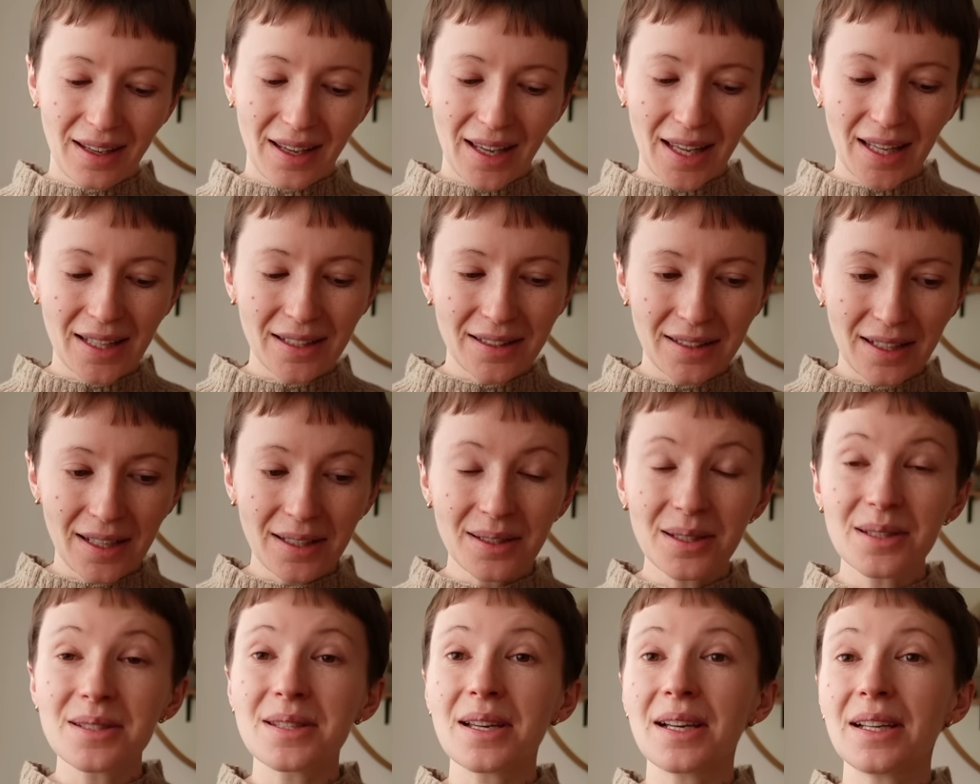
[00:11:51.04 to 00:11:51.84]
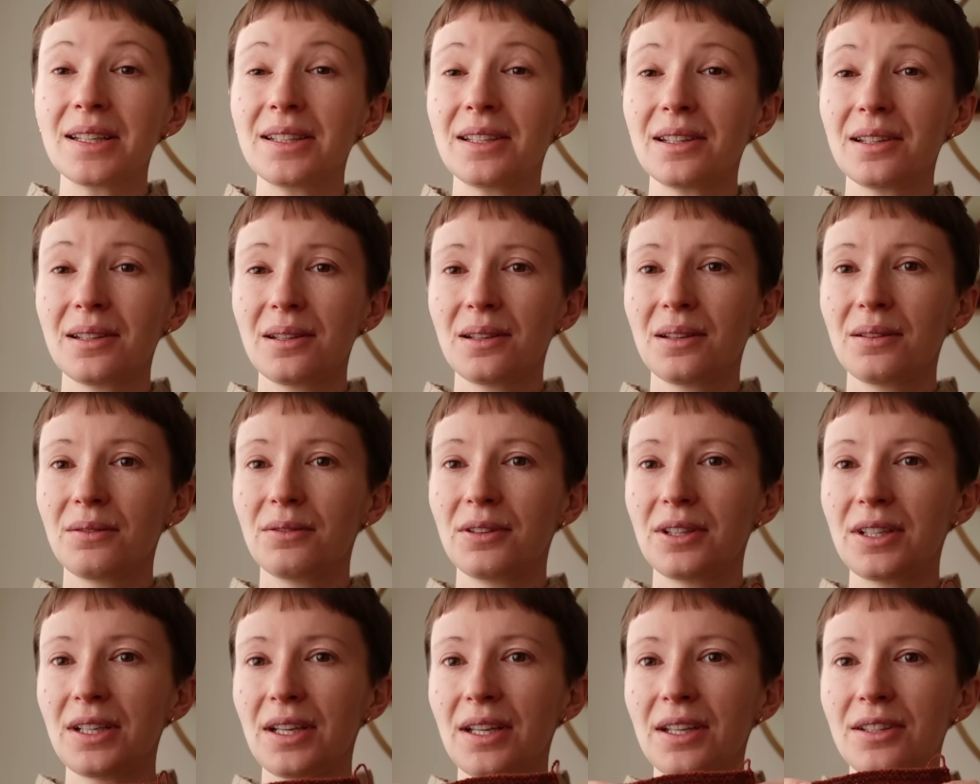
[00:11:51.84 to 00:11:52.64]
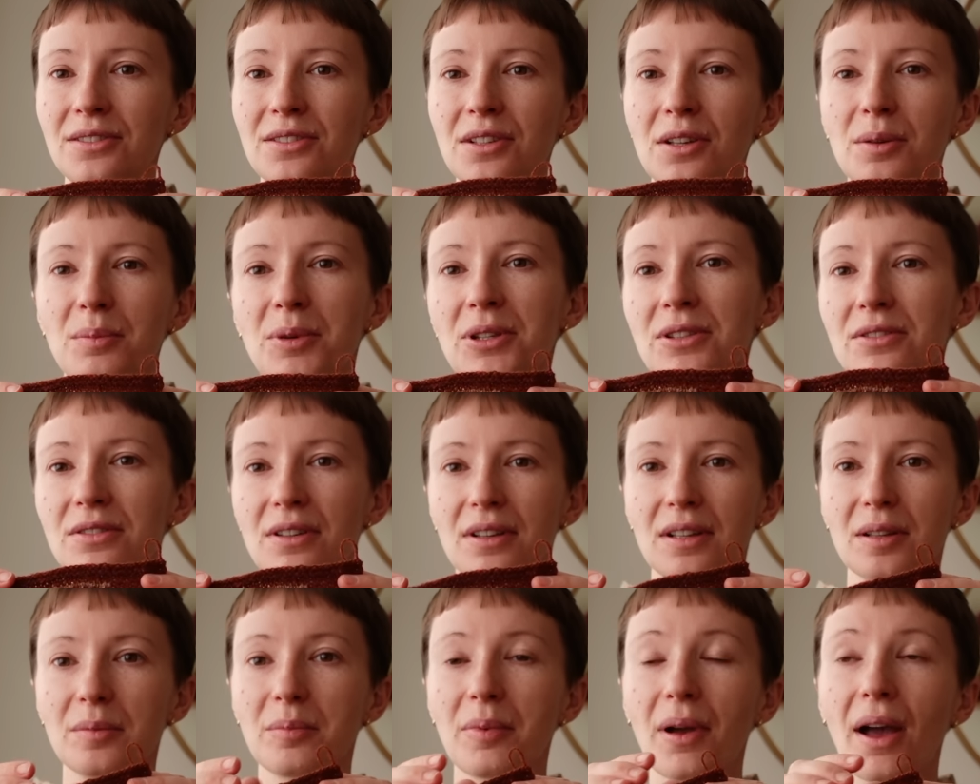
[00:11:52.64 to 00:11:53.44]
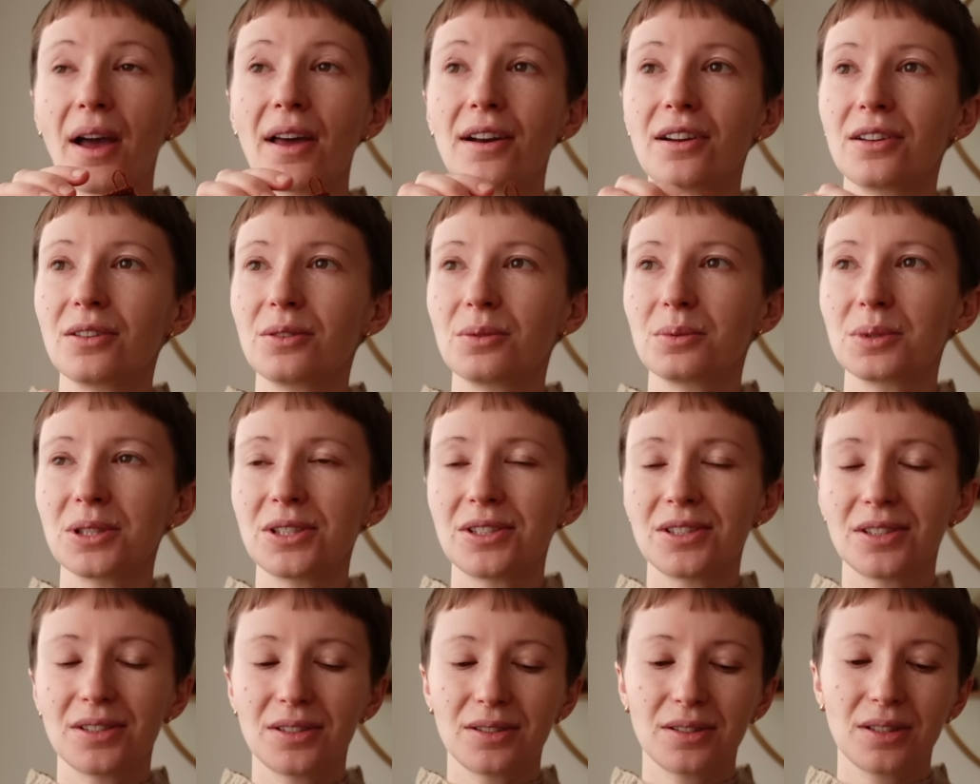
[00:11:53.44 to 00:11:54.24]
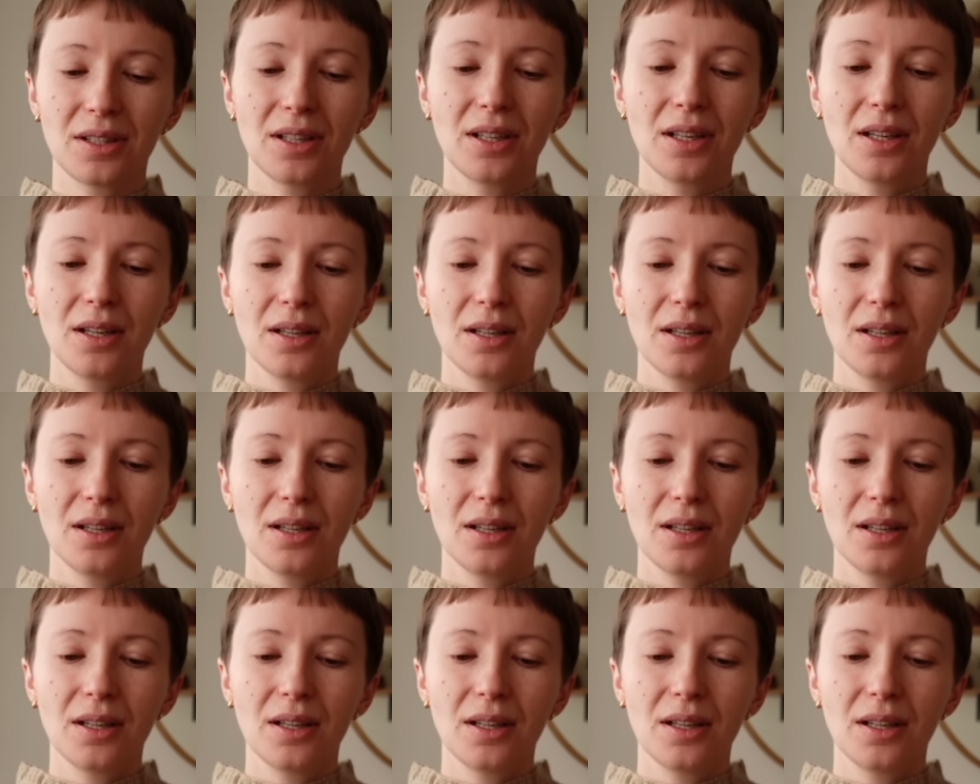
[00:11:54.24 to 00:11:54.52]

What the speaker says: And I designed a very geometrical pattern, which is,